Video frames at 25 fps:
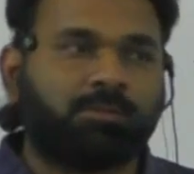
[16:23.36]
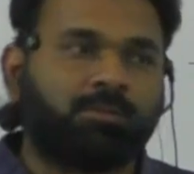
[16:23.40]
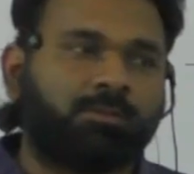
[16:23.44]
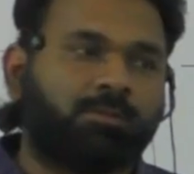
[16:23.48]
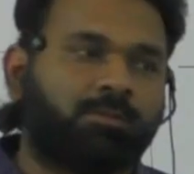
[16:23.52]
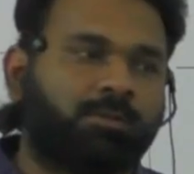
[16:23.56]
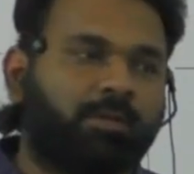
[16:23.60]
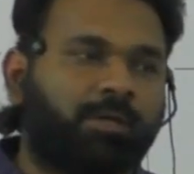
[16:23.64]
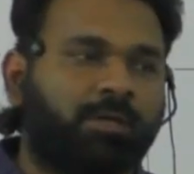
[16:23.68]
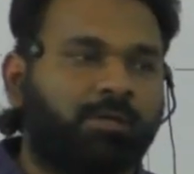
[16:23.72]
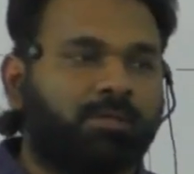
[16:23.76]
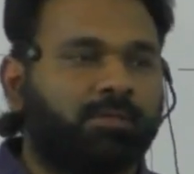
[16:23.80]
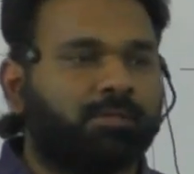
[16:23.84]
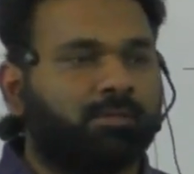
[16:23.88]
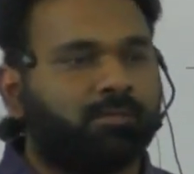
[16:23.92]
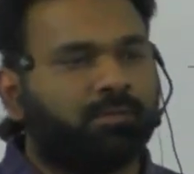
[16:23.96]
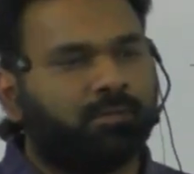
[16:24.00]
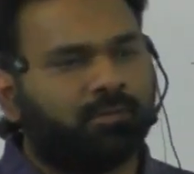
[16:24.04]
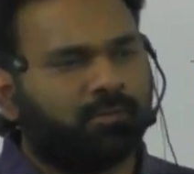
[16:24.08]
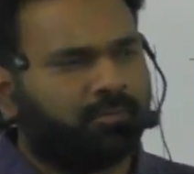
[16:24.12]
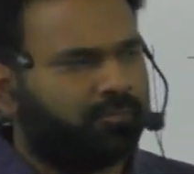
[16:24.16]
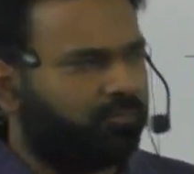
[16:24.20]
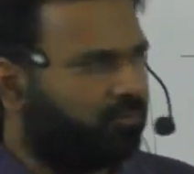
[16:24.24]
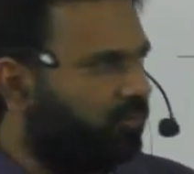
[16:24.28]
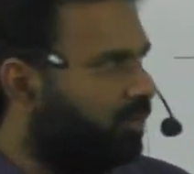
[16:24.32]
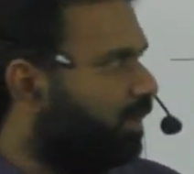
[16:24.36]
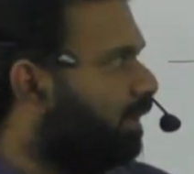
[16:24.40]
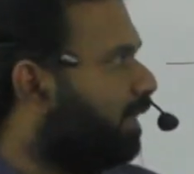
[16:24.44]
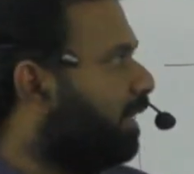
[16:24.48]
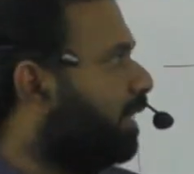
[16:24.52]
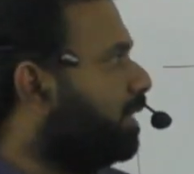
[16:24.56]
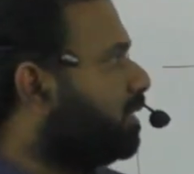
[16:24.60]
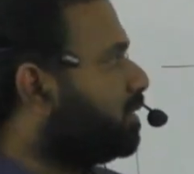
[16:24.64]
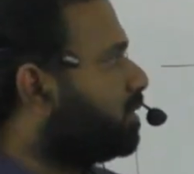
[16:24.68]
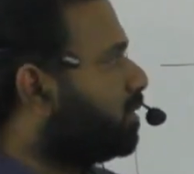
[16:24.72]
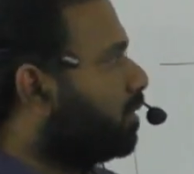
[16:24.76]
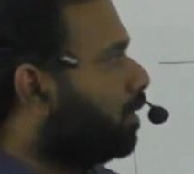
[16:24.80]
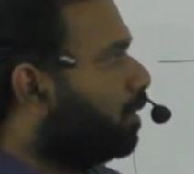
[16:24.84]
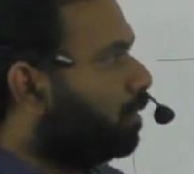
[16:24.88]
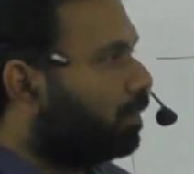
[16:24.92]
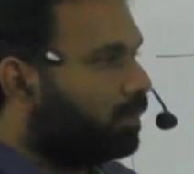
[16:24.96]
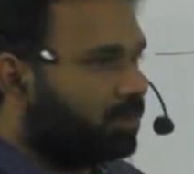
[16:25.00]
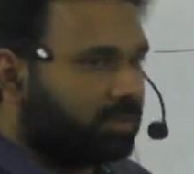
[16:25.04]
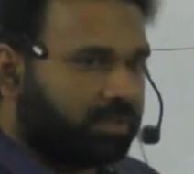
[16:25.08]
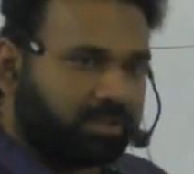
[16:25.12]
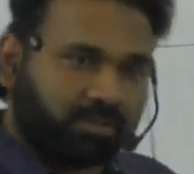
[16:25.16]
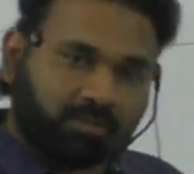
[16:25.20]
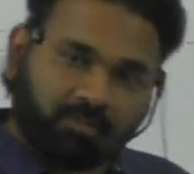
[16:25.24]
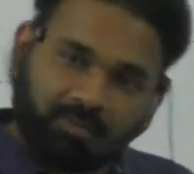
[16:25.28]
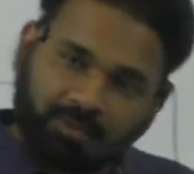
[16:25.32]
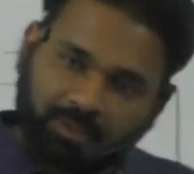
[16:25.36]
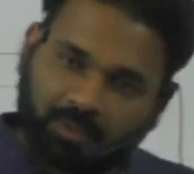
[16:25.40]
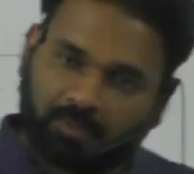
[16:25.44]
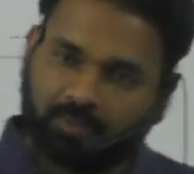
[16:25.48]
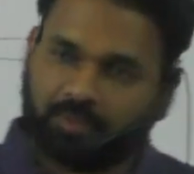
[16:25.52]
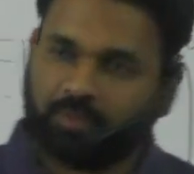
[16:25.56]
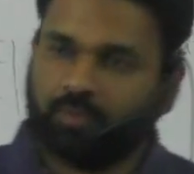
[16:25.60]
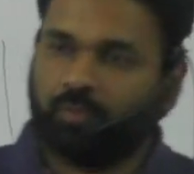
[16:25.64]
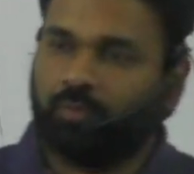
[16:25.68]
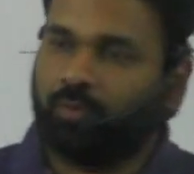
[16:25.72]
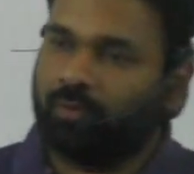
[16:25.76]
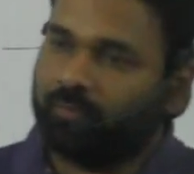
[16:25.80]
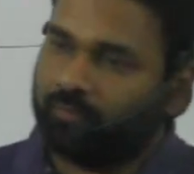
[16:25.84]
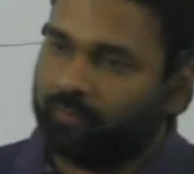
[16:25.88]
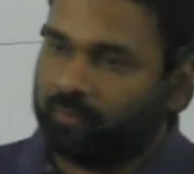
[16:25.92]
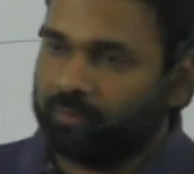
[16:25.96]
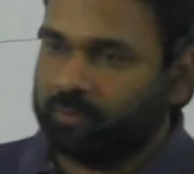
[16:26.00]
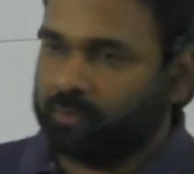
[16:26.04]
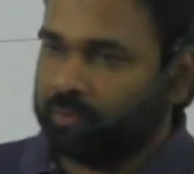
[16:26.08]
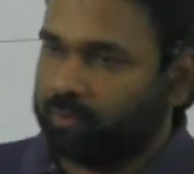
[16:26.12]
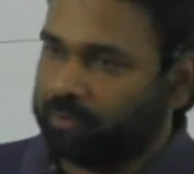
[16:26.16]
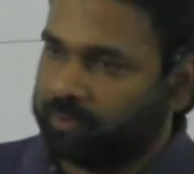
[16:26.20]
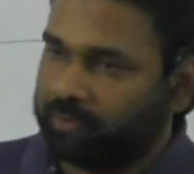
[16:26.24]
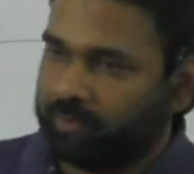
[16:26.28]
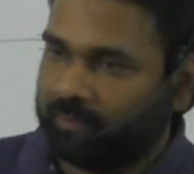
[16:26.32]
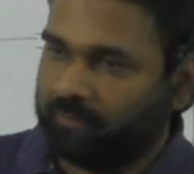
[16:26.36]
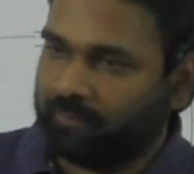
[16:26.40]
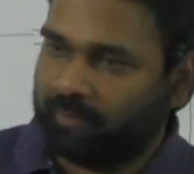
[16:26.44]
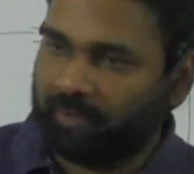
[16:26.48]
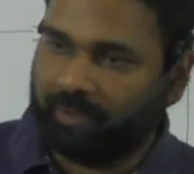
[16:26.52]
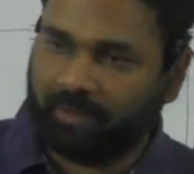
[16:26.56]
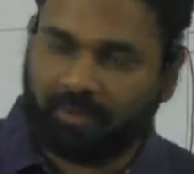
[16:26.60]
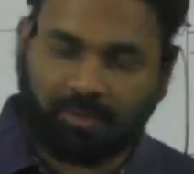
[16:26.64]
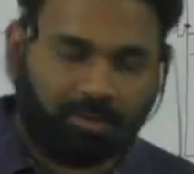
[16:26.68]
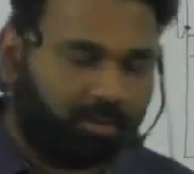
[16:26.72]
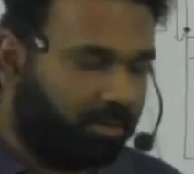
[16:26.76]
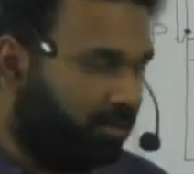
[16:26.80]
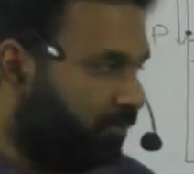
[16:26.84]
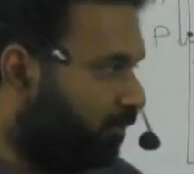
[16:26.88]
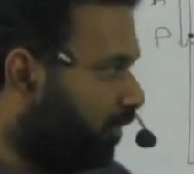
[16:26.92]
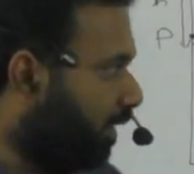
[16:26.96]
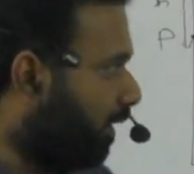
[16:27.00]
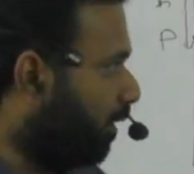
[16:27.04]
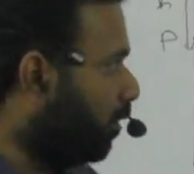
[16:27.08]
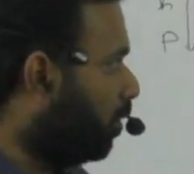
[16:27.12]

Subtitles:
Okay, we can solve this without pseudo force also. If I